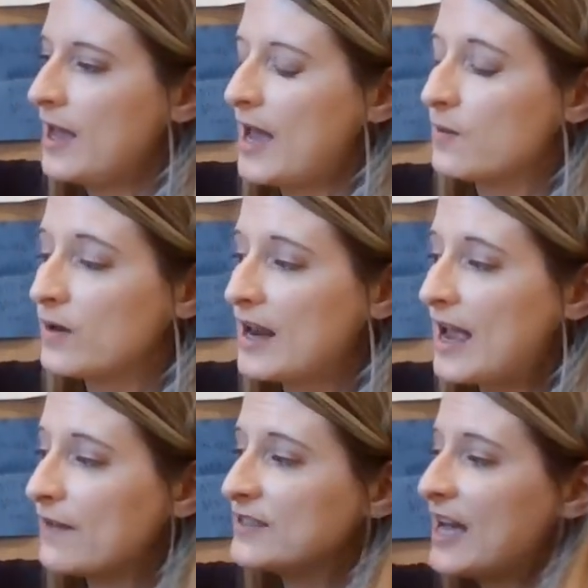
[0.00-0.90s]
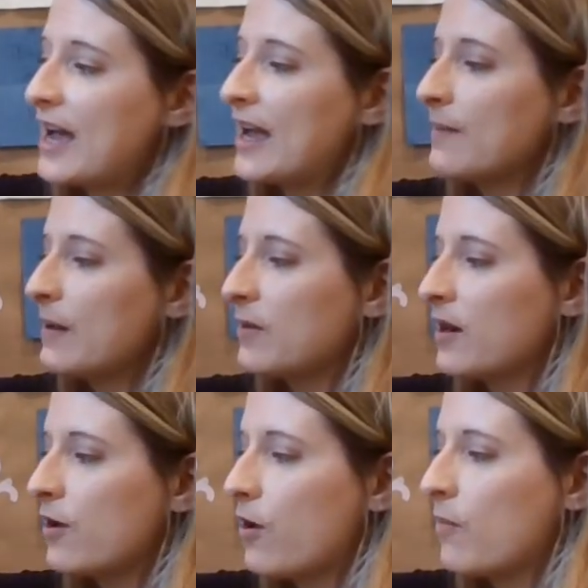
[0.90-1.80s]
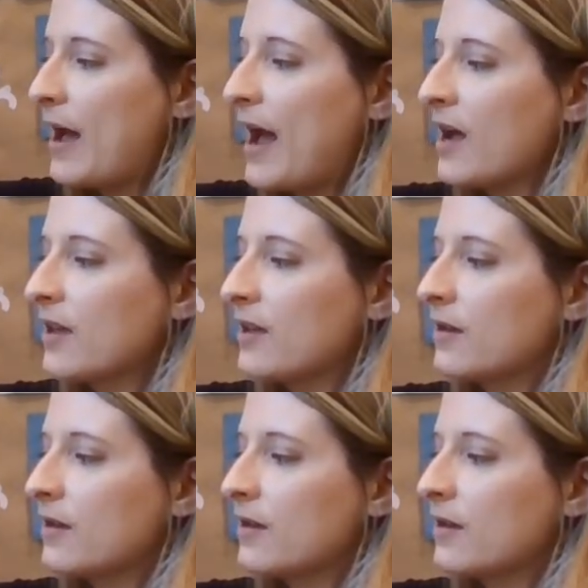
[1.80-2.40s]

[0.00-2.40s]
And when I have time, I'm going to go back